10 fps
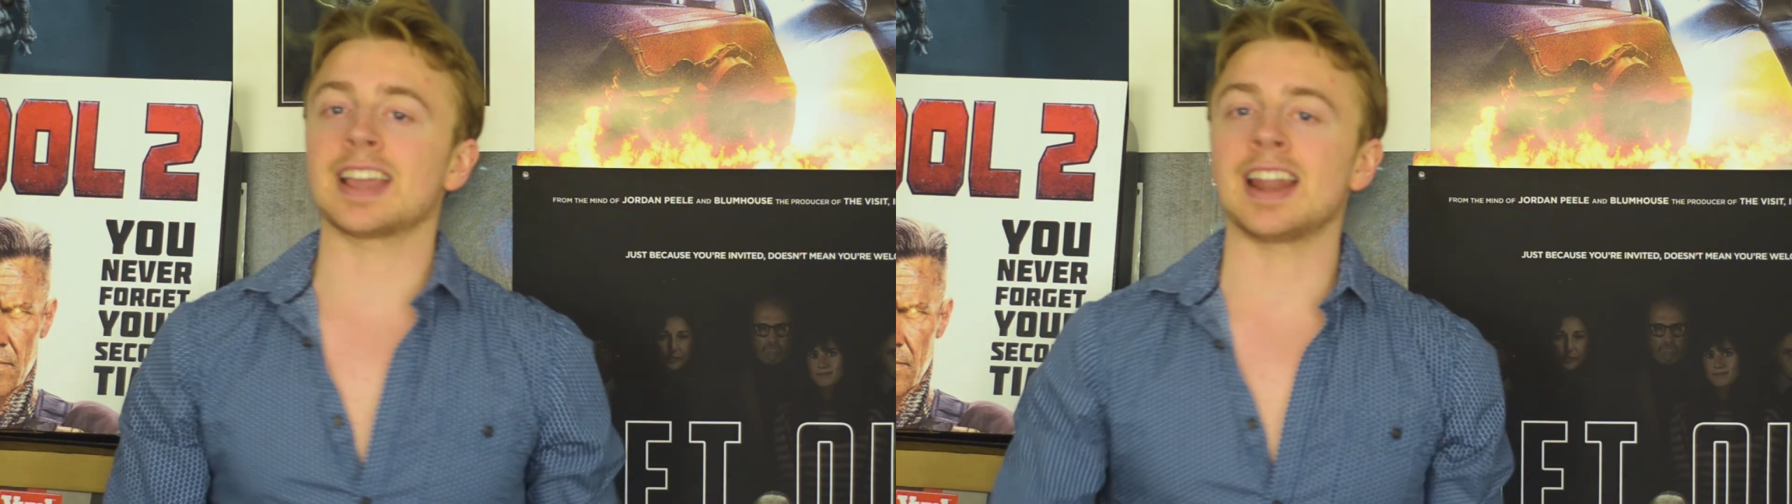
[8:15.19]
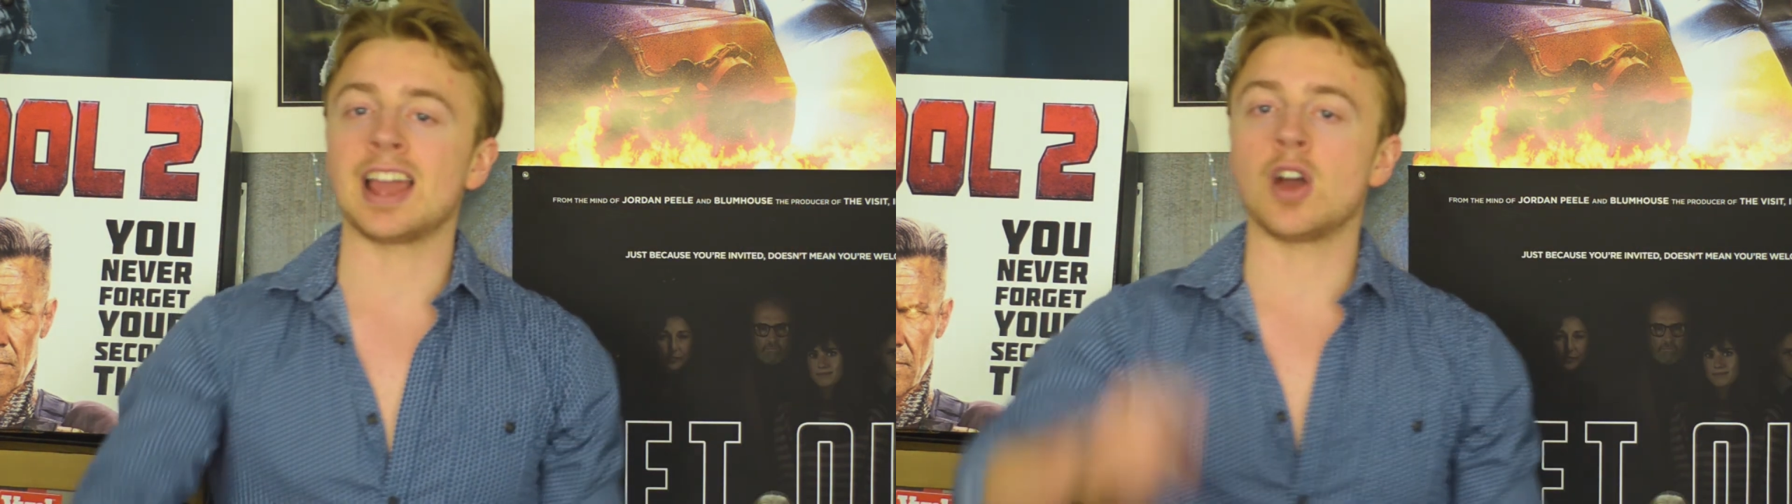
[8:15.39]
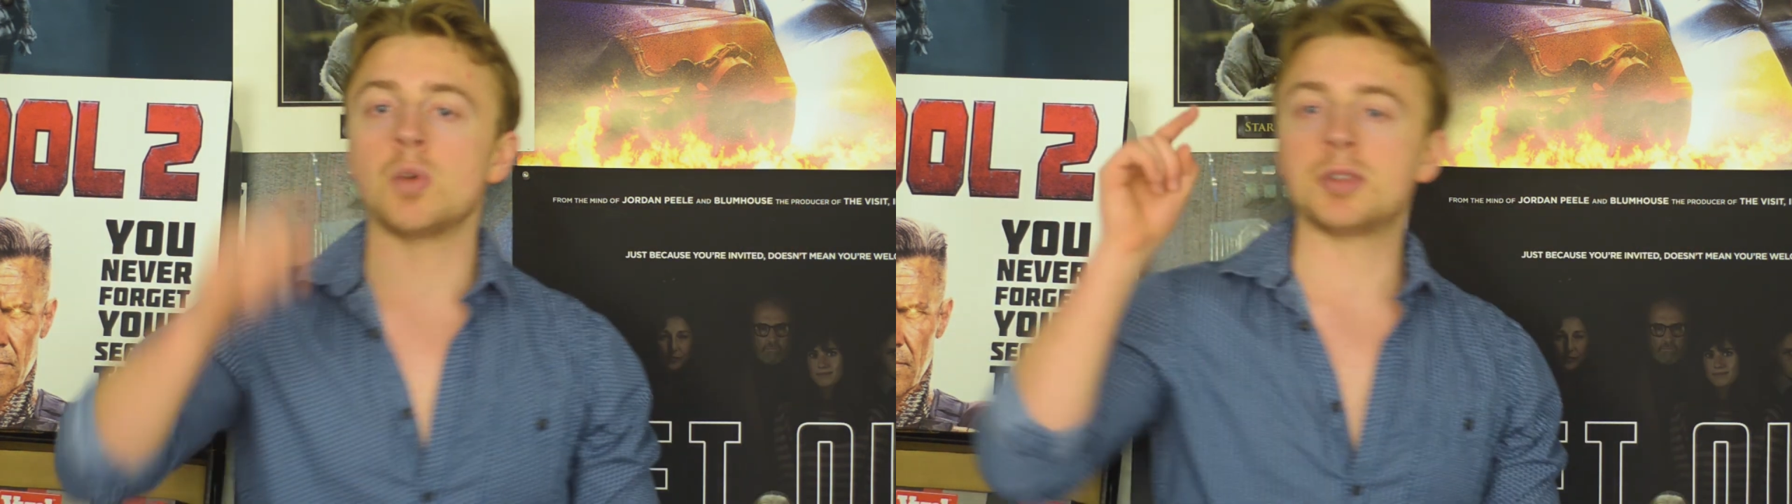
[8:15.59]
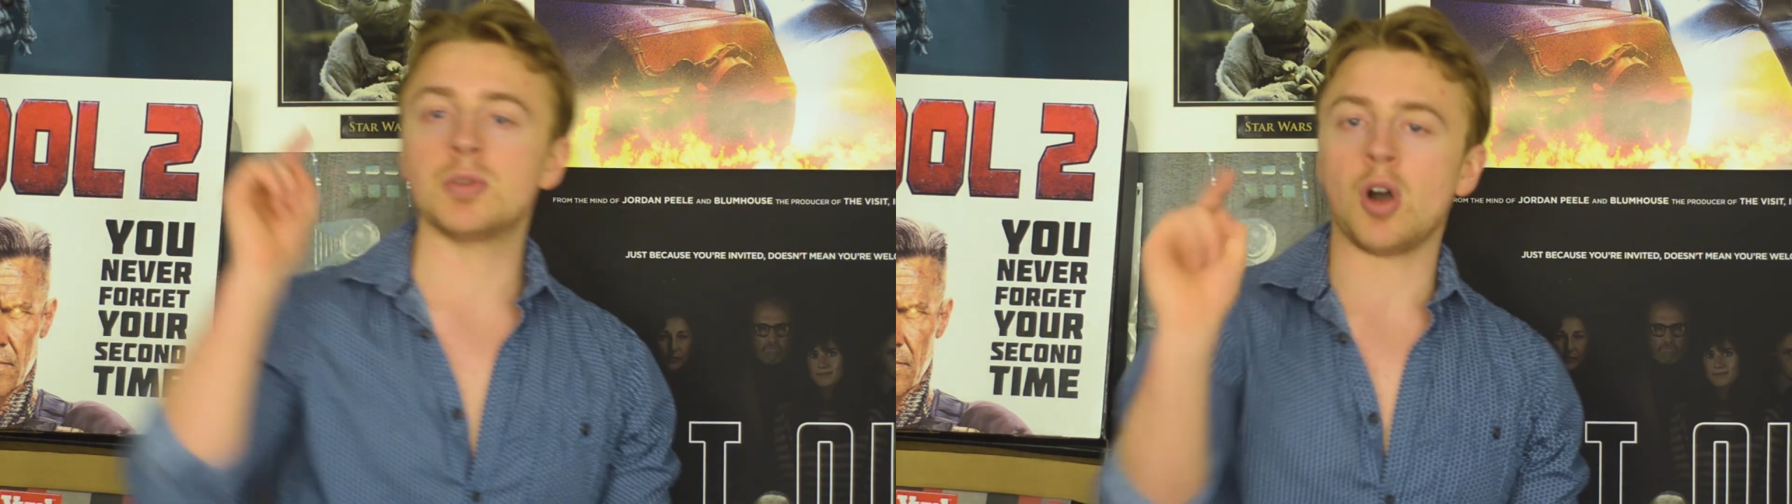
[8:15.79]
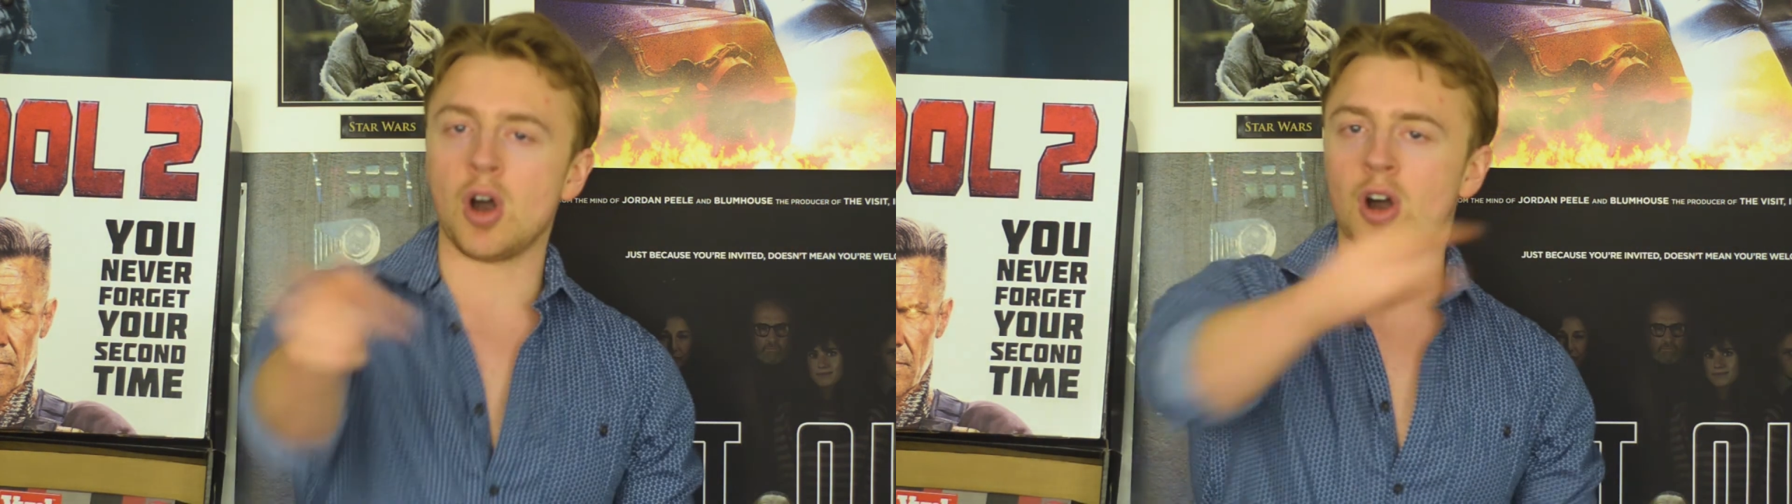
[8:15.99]
and I hope
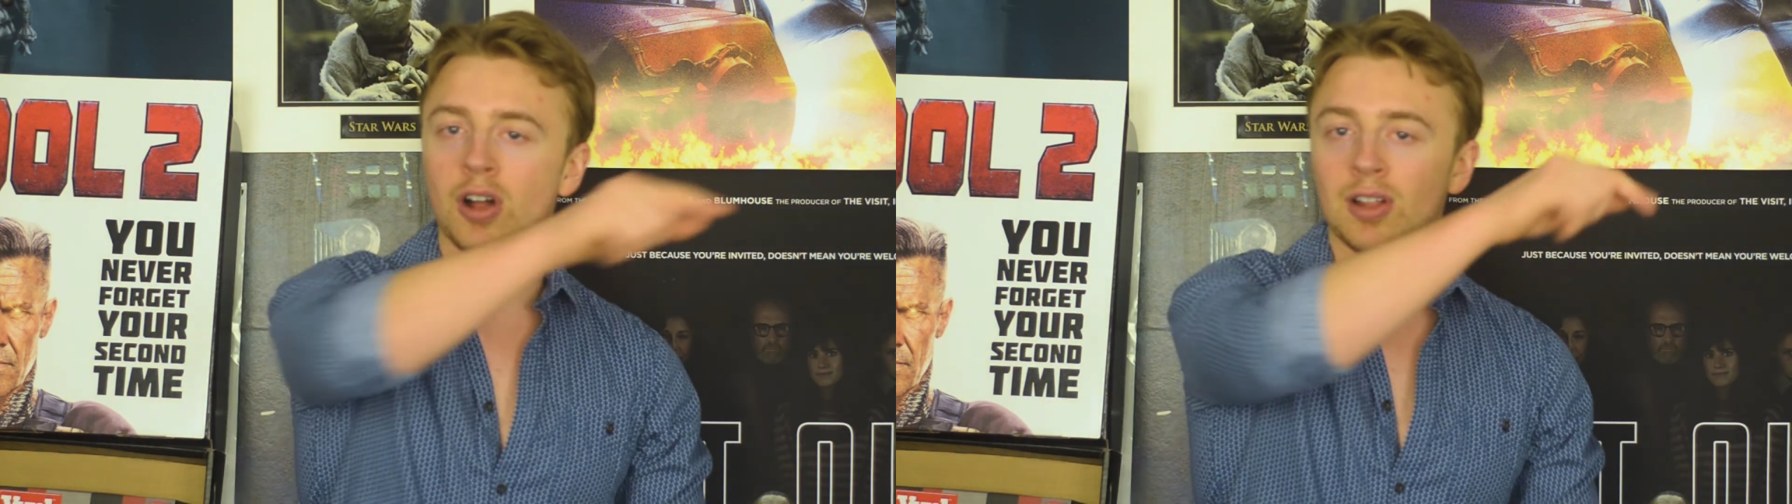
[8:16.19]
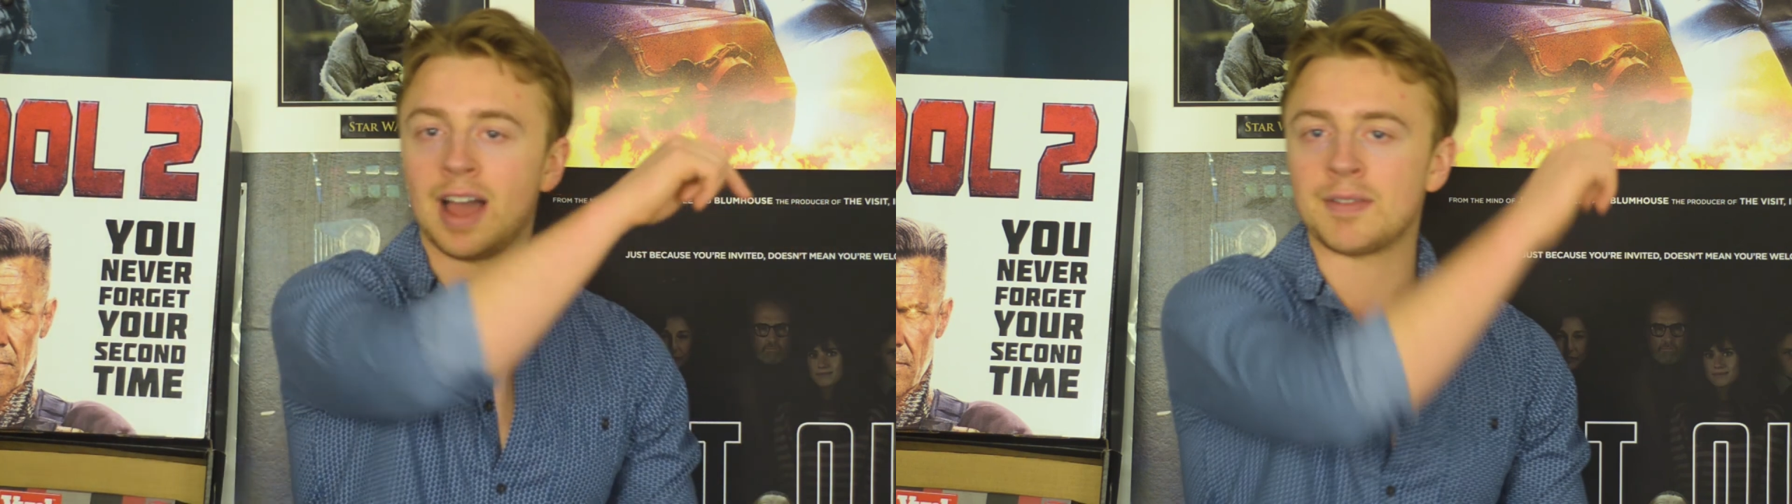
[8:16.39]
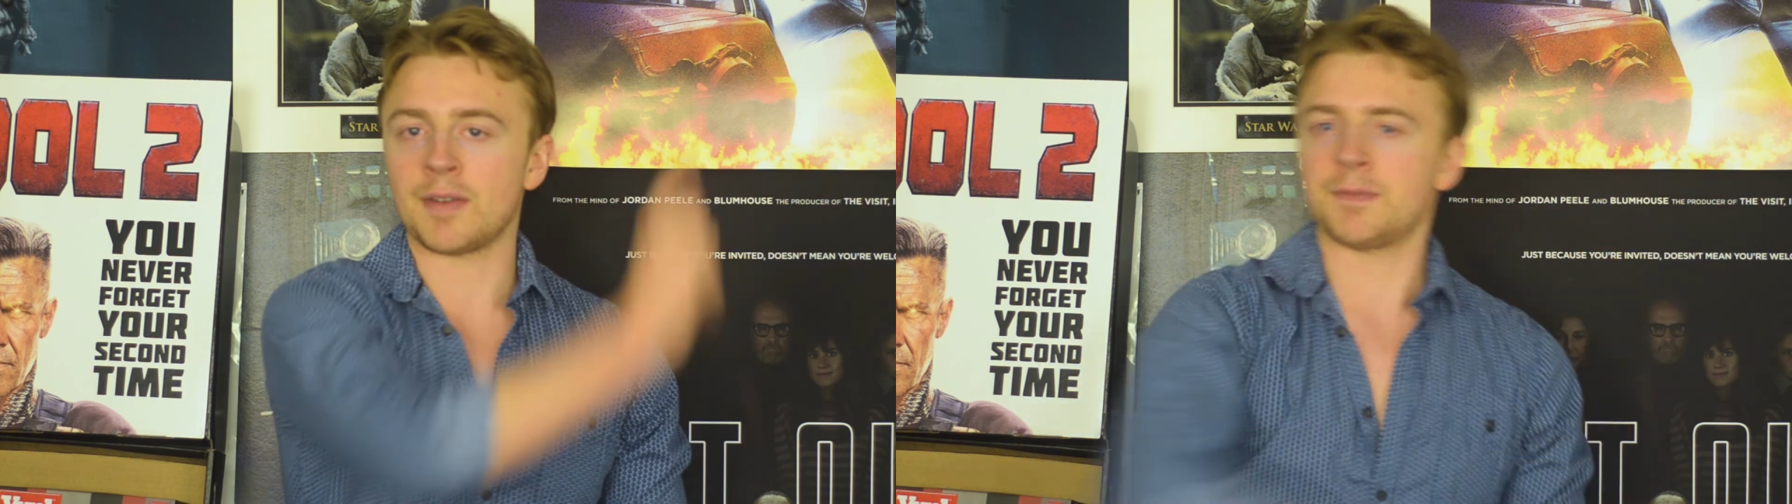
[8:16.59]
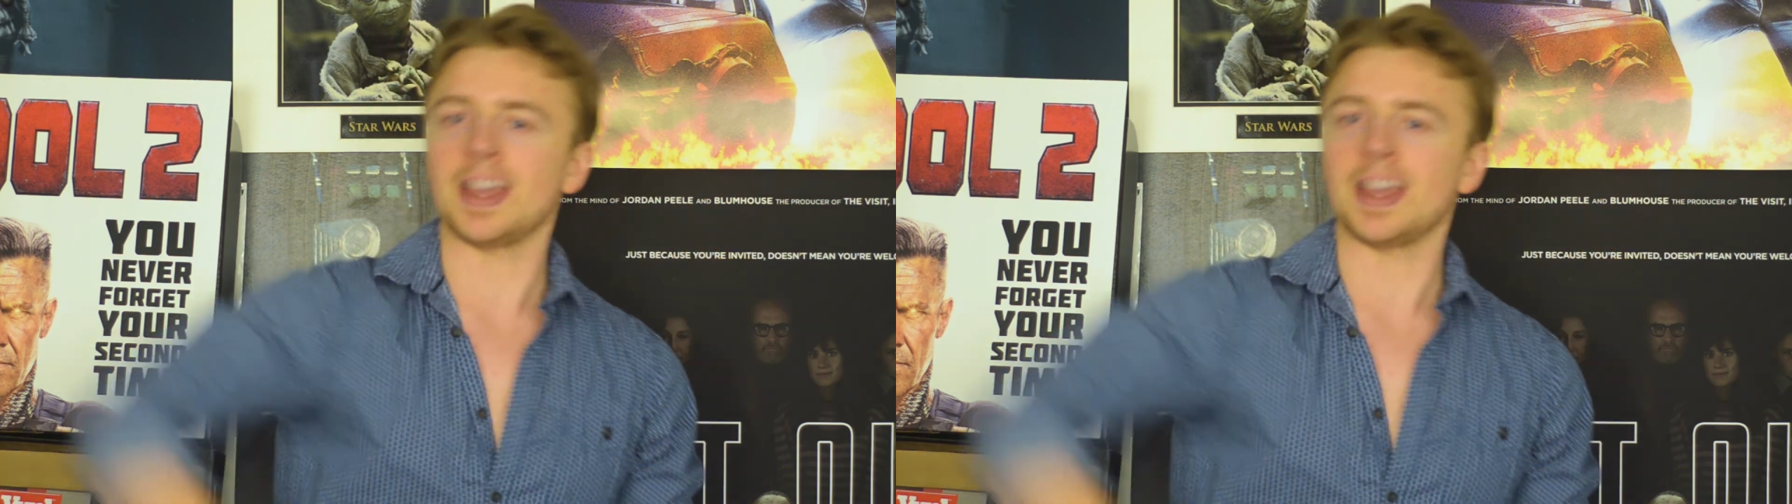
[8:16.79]
you all have a